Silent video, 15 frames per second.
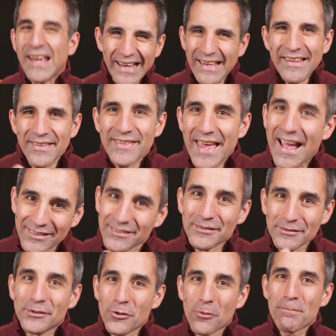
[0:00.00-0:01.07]
In that
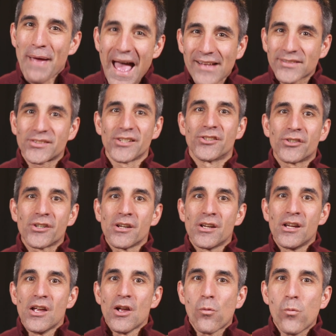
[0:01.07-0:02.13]
little passage,
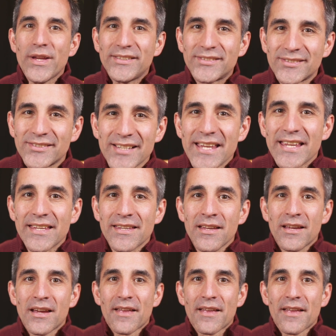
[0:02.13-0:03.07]
we see